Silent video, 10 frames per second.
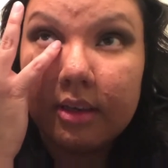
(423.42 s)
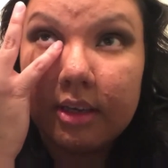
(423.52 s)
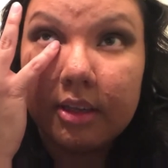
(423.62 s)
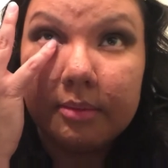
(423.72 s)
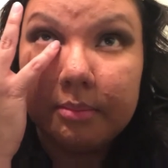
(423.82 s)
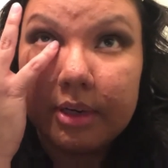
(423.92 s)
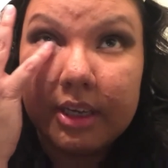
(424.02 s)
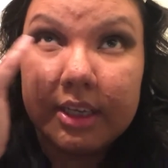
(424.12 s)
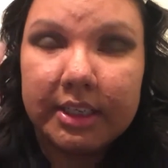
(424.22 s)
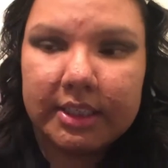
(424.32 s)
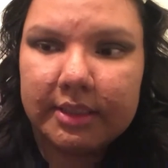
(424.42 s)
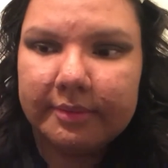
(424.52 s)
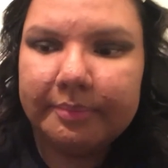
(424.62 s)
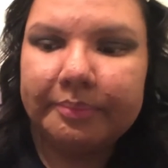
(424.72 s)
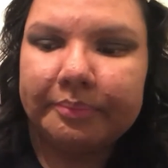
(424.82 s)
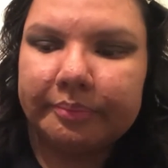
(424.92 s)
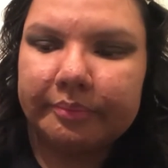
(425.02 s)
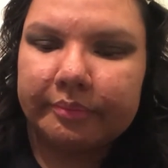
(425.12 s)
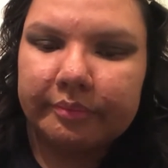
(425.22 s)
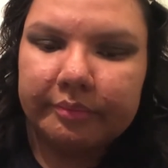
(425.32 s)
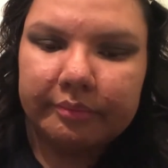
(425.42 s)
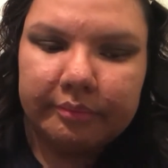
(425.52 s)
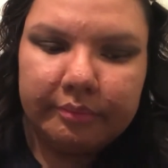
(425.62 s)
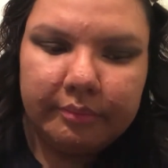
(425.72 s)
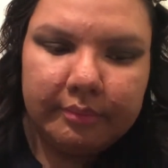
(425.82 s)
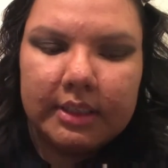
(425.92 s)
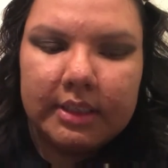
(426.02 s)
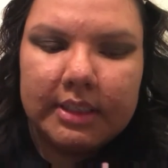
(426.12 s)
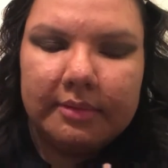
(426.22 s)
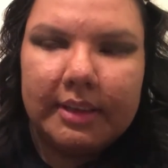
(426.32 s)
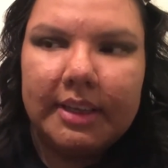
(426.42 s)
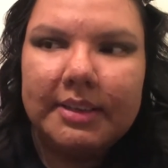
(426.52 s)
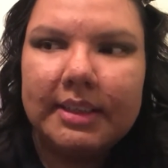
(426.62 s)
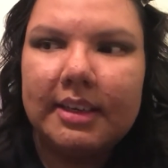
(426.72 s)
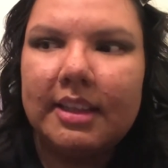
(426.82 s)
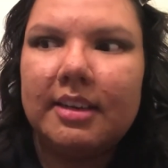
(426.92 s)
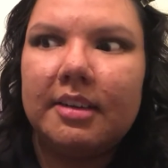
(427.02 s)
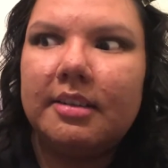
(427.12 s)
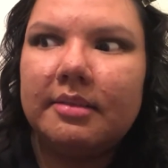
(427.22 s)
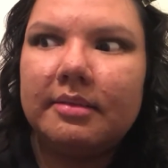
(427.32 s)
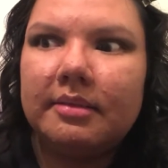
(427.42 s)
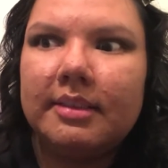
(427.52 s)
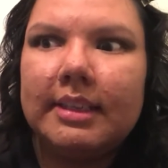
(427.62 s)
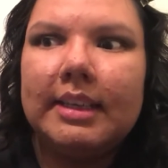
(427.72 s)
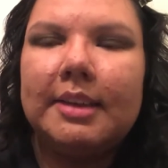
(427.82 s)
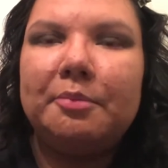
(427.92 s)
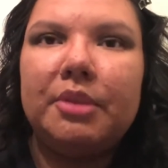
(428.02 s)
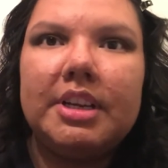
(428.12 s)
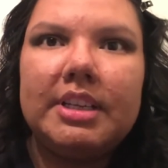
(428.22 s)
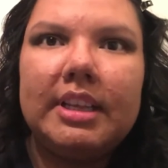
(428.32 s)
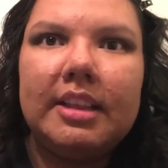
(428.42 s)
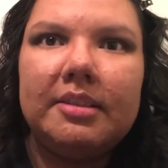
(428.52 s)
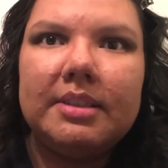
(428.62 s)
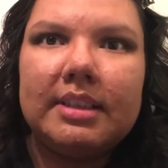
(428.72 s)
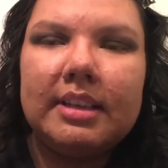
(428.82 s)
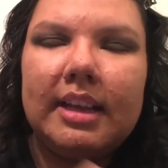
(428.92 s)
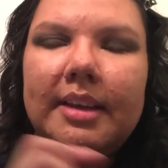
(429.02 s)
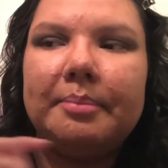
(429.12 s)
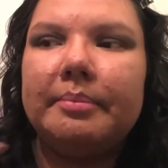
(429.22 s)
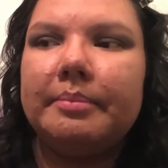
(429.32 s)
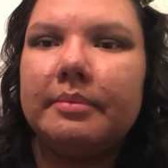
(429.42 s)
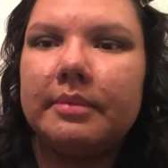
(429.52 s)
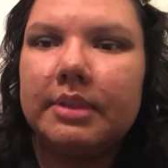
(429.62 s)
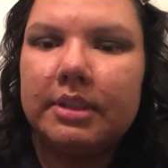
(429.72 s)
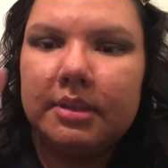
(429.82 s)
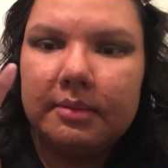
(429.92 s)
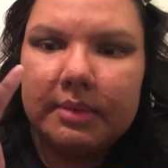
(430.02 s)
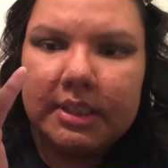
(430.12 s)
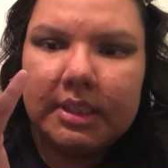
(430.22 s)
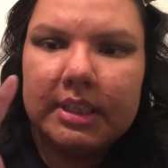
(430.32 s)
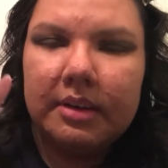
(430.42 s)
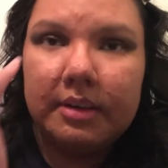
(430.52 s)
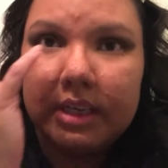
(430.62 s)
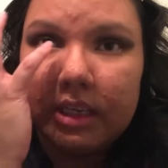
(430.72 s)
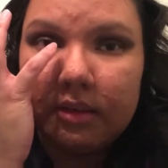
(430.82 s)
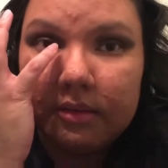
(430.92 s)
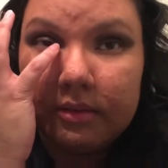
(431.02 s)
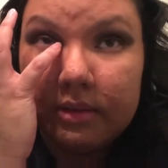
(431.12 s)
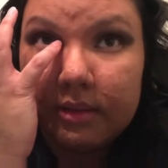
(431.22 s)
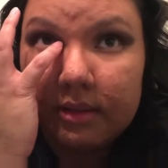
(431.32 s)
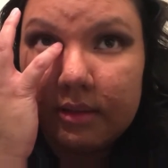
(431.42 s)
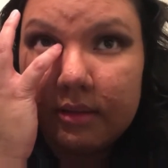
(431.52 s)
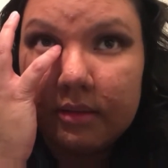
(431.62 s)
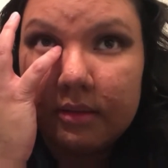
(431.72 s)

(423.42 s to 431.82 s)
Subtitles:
another brush. Because if I use another brush than those two brushes I already used,